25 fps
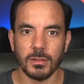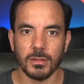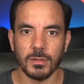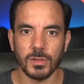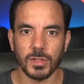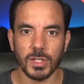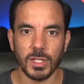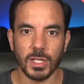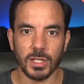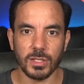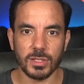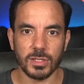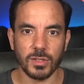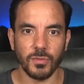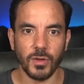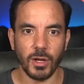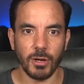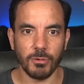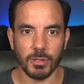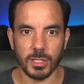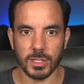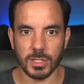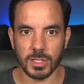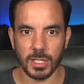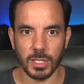Seeing as the
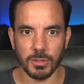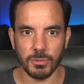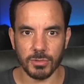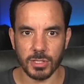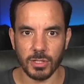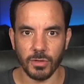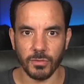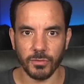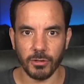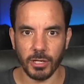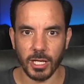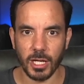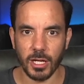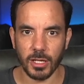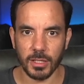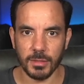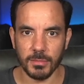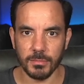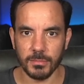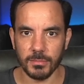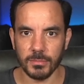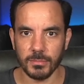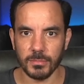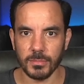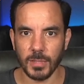variance here is not very high,
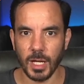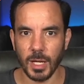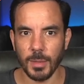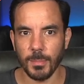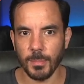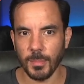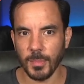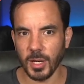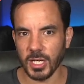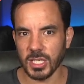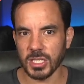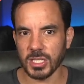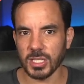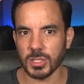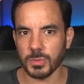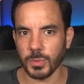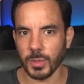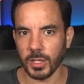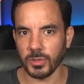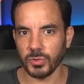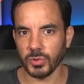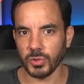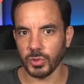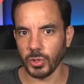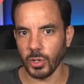I might as
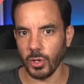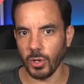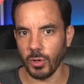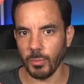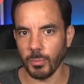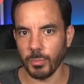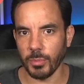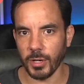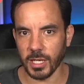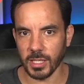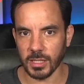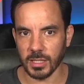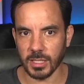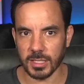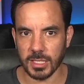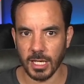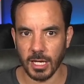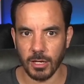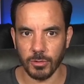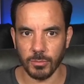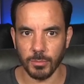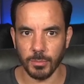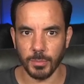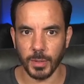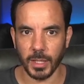well not break these
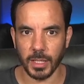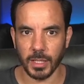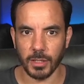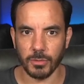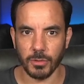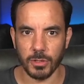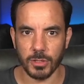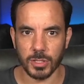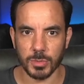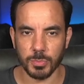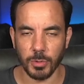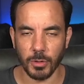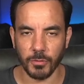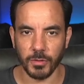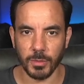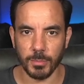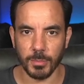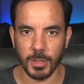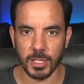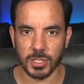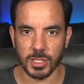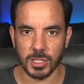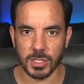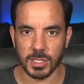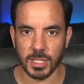out by gross profit
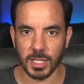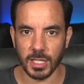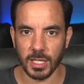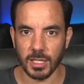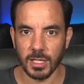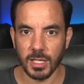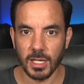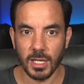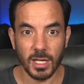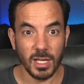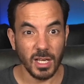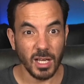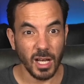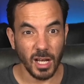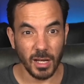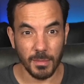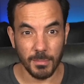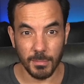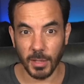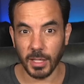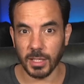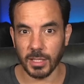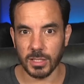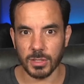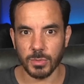margin tier. I
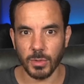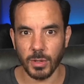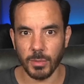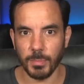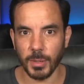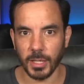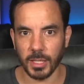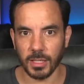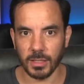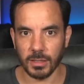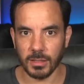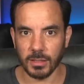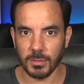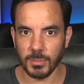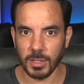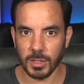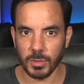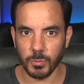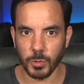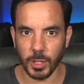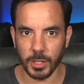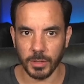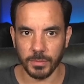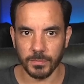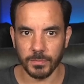might as well bucket them
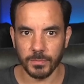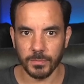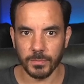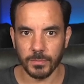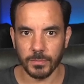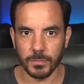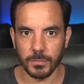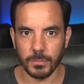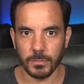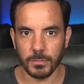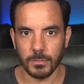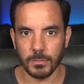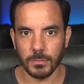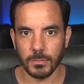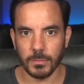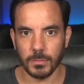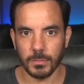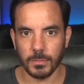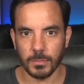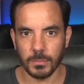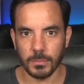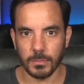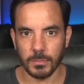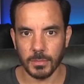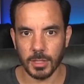in one.
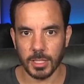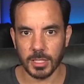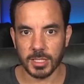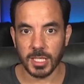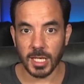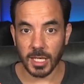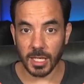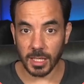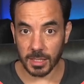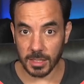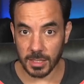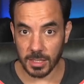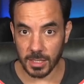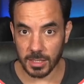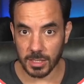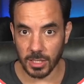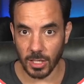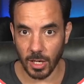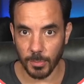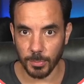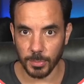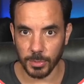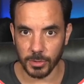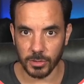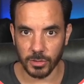A second
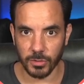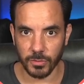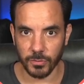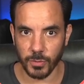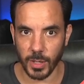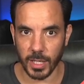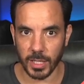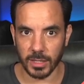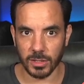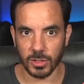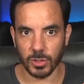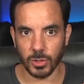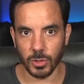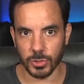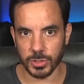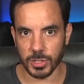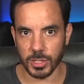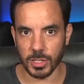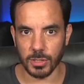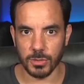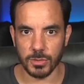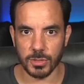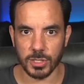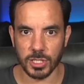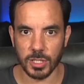example of when not
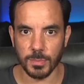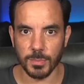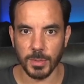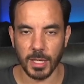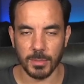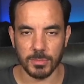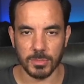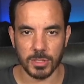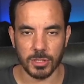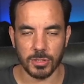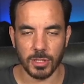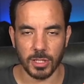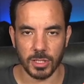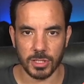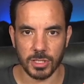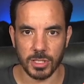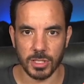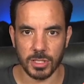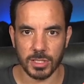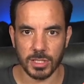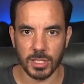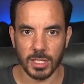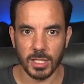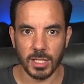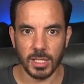to use G P M
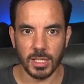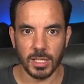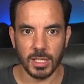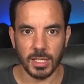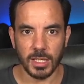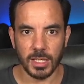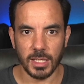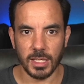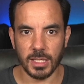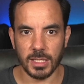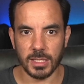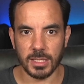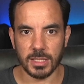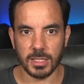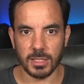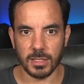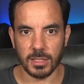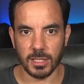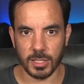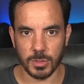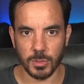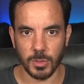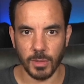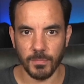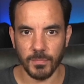structures is
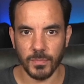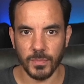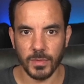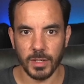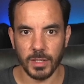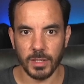this one.